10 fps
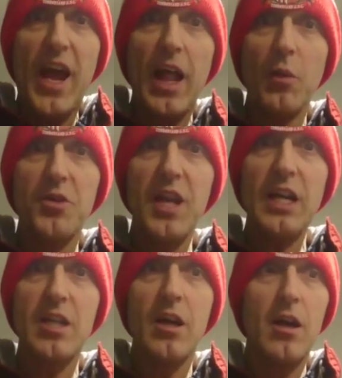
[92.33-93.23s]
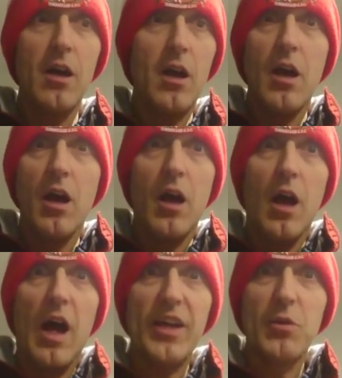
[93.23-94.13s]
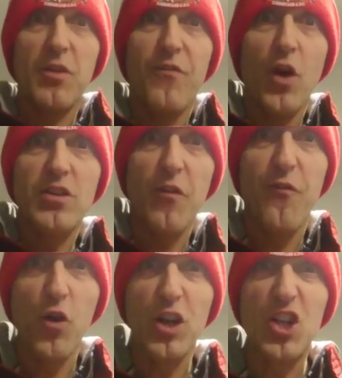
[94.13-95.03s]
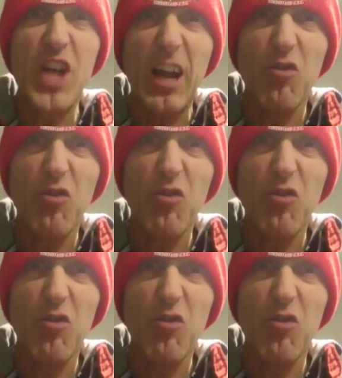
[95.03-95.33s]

hell was that? I think it was the voice of fucking Jack